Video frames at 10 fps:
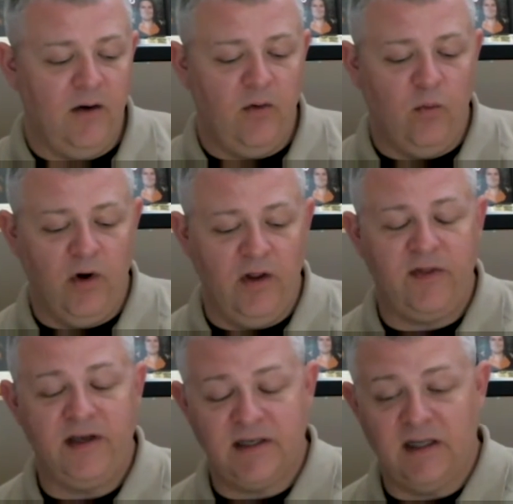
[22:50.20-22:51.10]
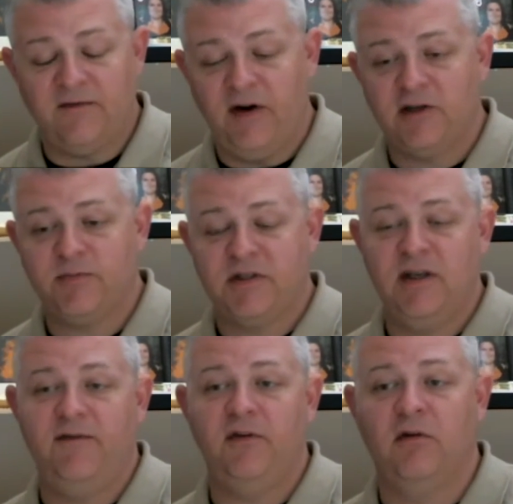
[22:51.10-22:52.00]
One of the things at the fair
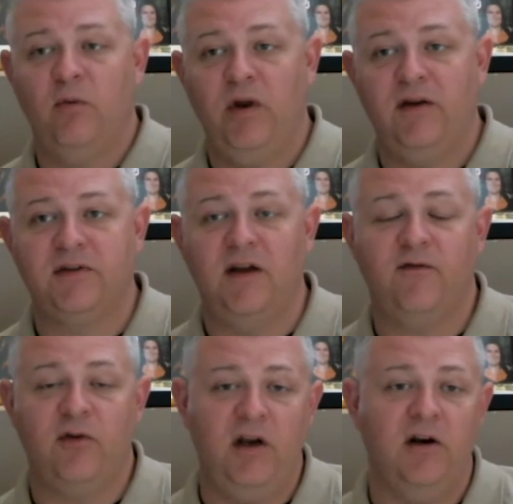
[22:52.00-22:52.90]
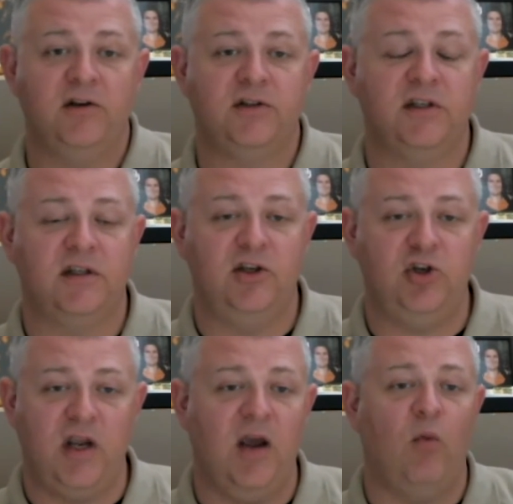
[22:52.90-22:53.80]
specifically we have said for years is that you
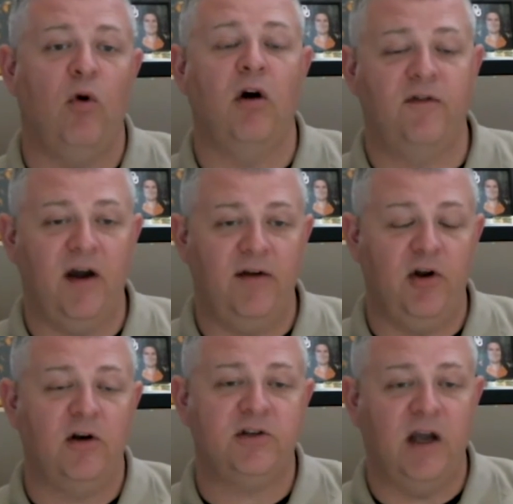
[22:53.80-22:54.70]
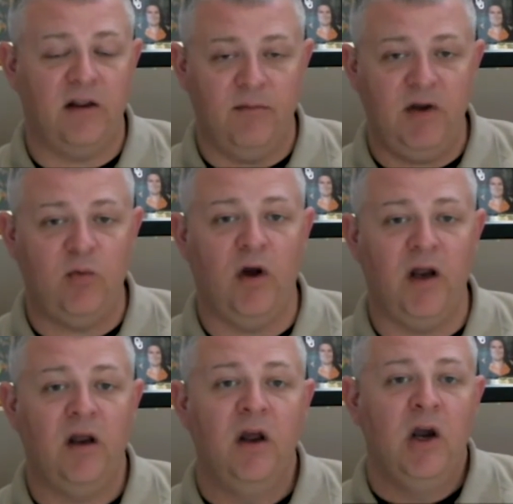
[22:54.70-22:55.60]
can't walk 5 yards down the
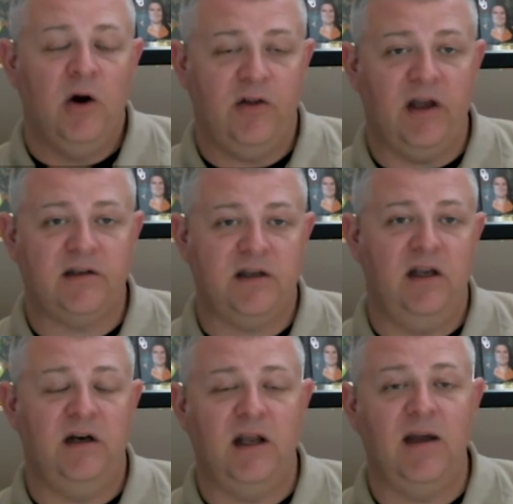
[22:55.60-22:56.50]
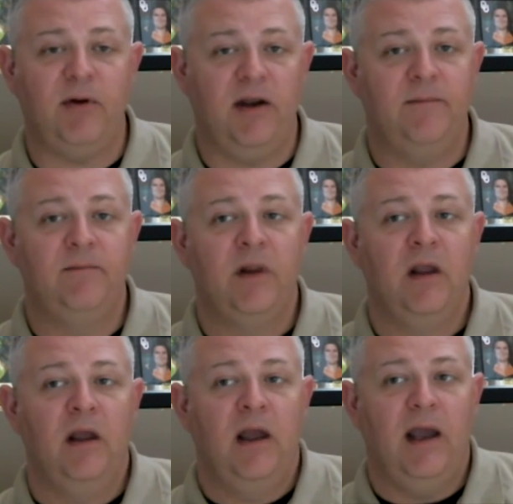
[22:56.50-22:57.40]
midway without seeing a deputy.
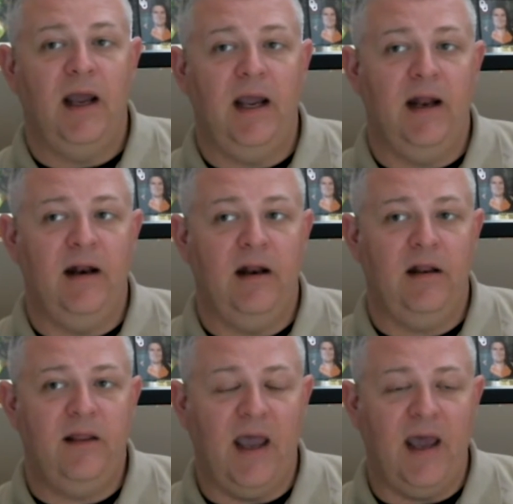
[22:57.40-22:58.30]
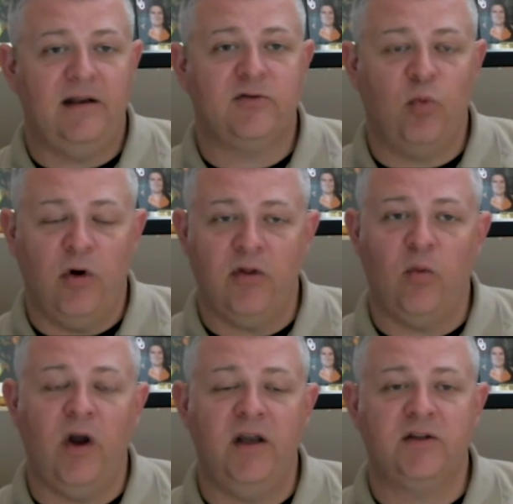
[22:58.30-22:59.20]
And that is one of the
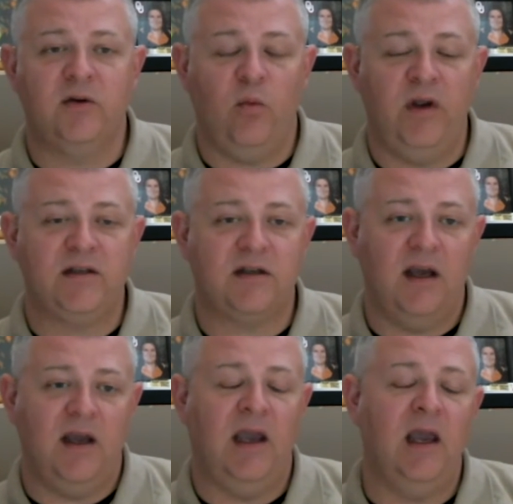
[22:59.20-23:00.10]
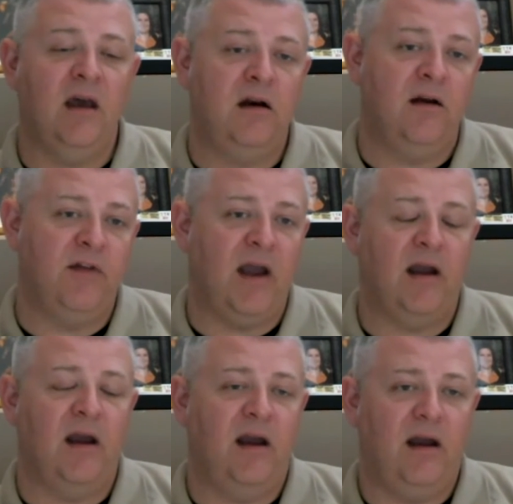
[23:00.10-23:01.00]
ways that we stay ahead of that
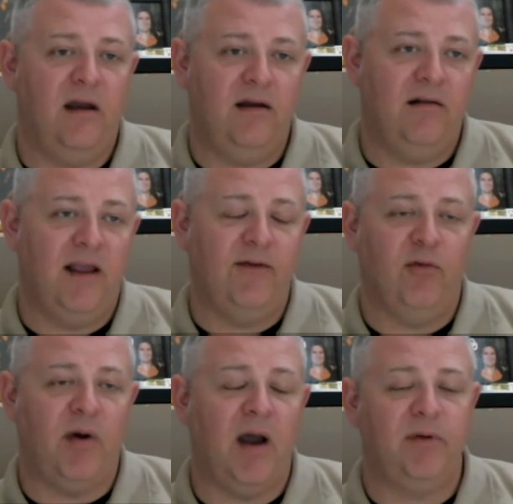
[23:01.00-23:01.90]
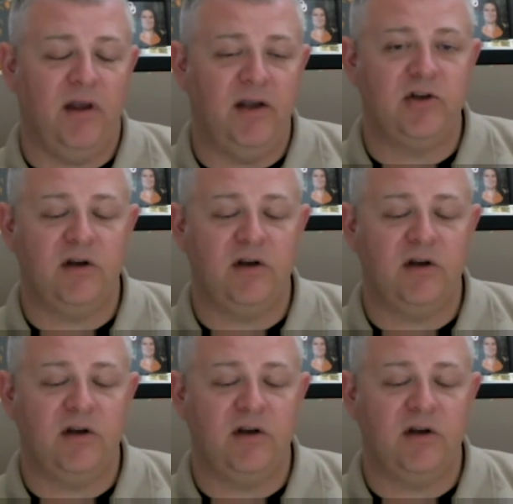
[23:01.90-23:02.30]
level of population